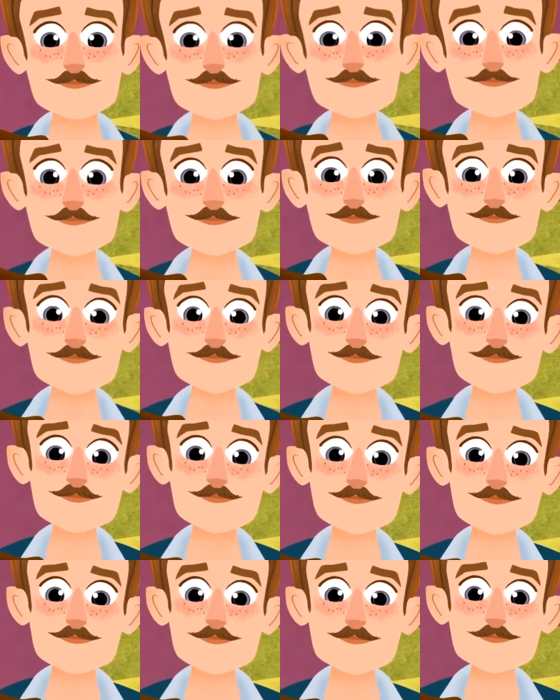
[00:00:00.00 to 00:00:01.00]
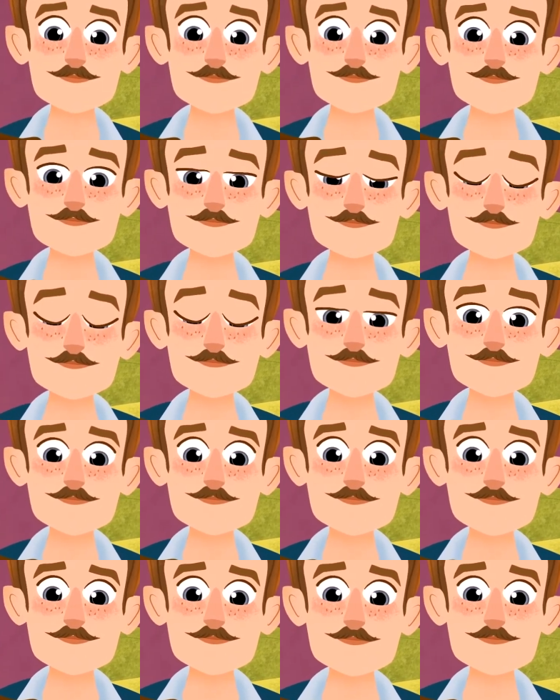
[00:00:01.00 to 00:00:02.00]
"Please forgive me, kids.
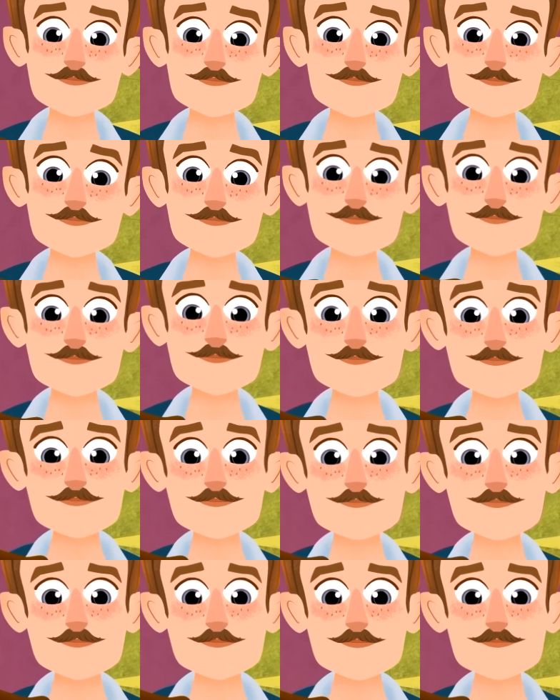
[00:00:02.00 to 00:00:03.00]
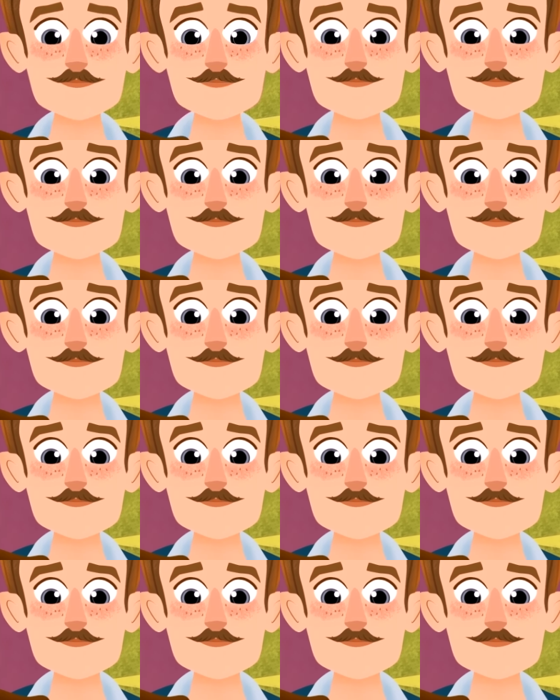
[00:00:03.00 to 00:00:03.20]
I'm so sorry.